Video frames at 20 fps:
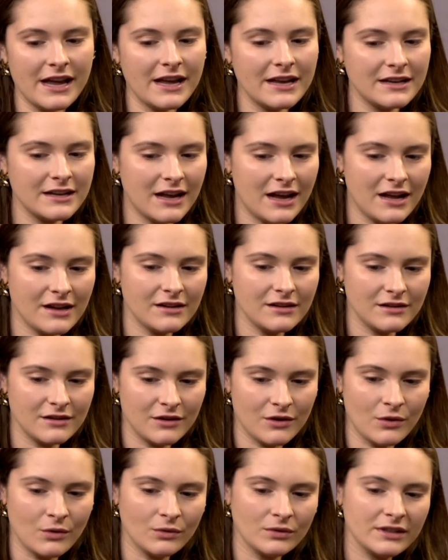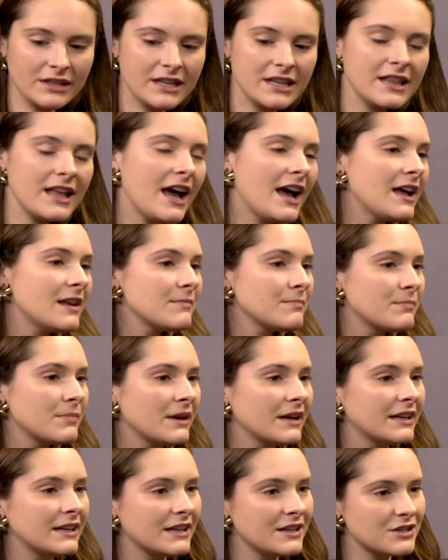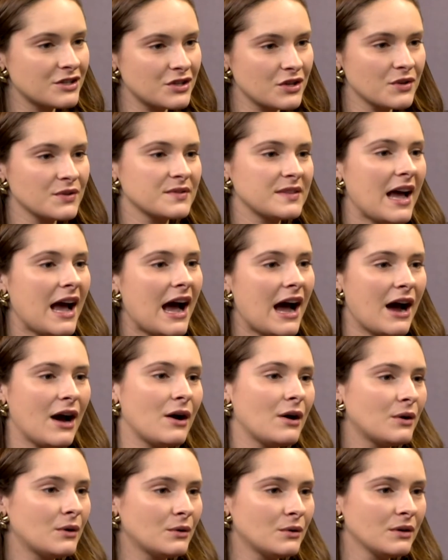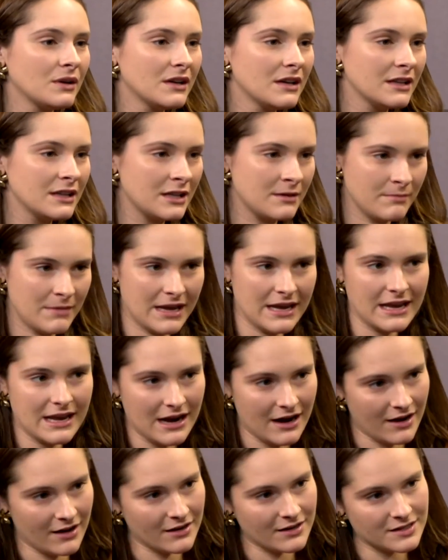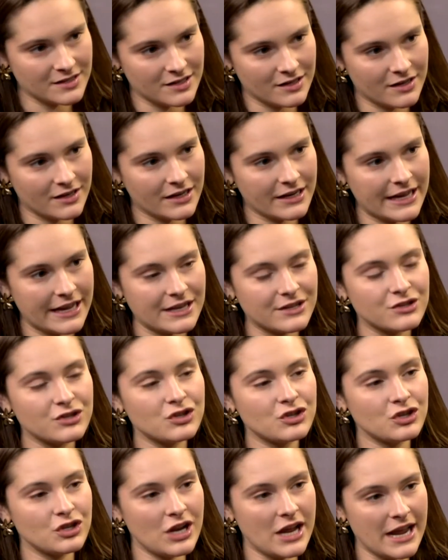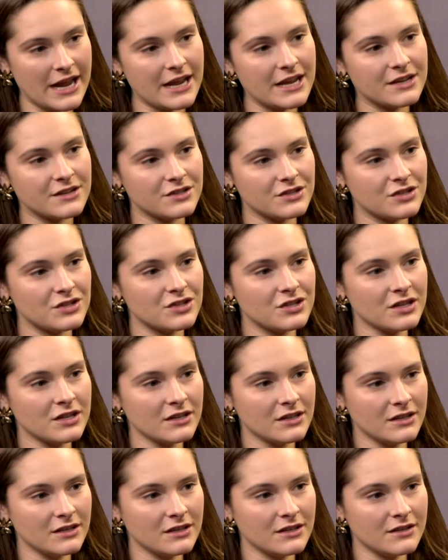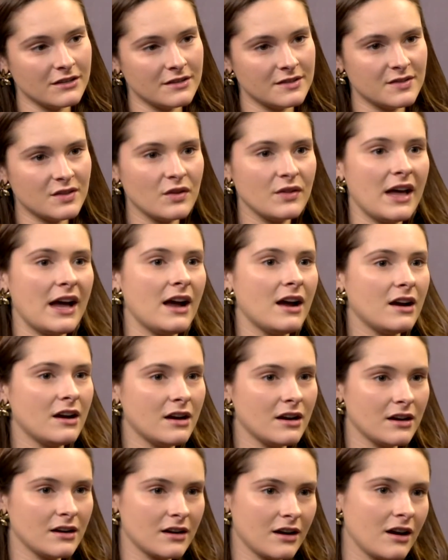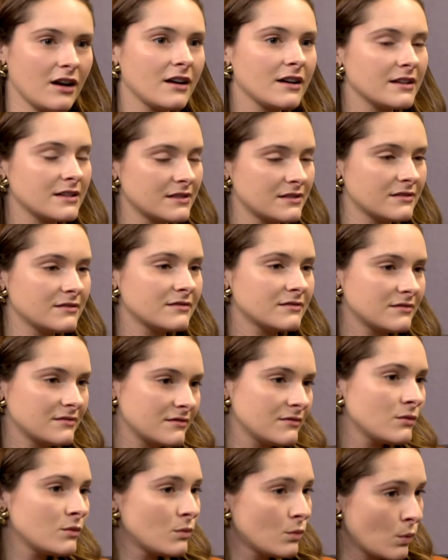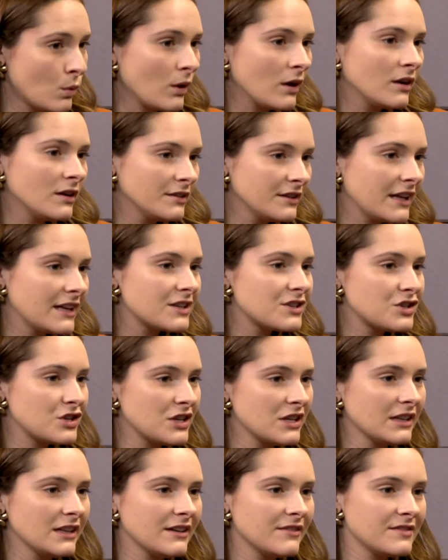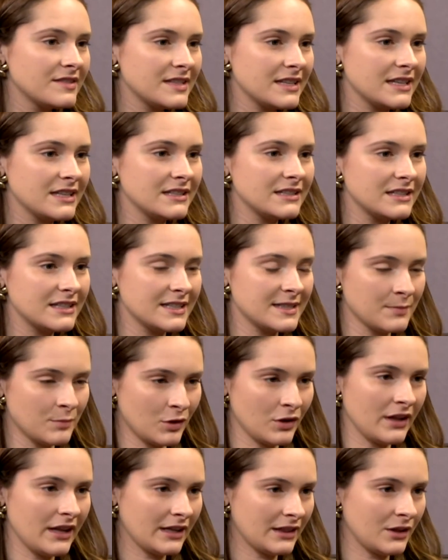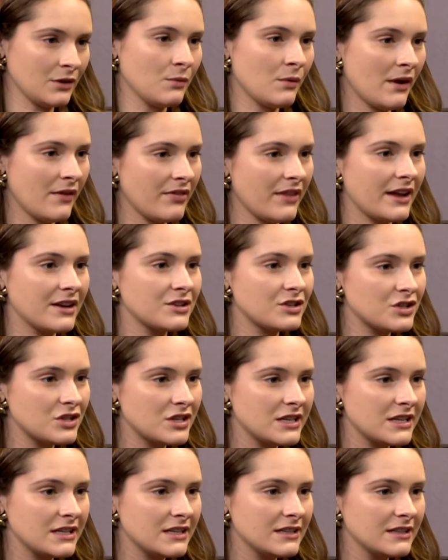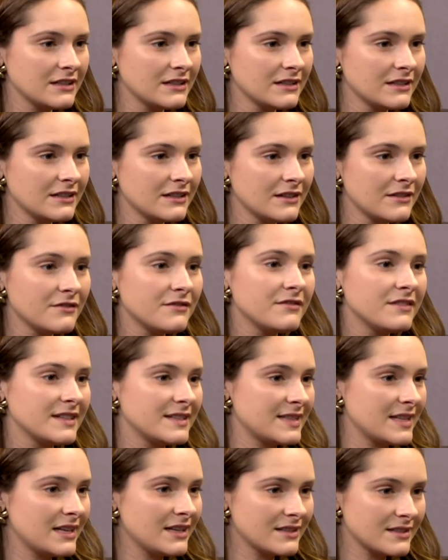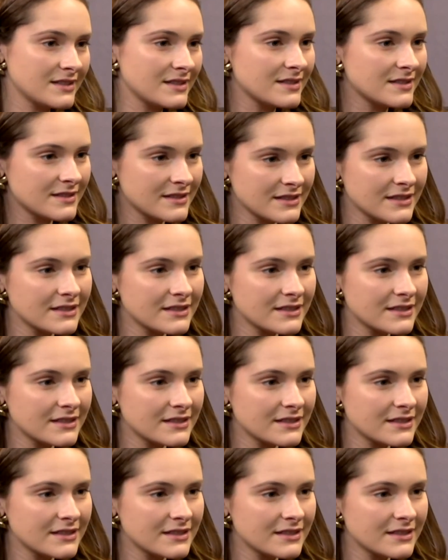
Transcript: and not only that, but it shows how the main character can change so that her current world that she lives in is more like the one that she visits.